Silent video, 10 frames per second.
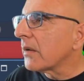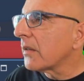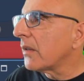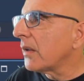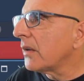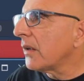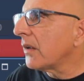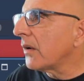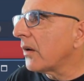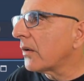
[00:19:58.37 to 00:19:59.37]
Then,
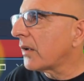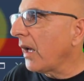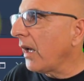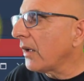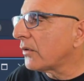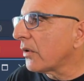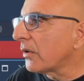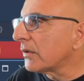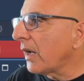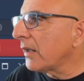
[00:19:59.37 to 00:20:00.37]
okay,
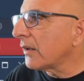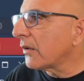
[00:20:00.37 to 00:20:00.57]
209 and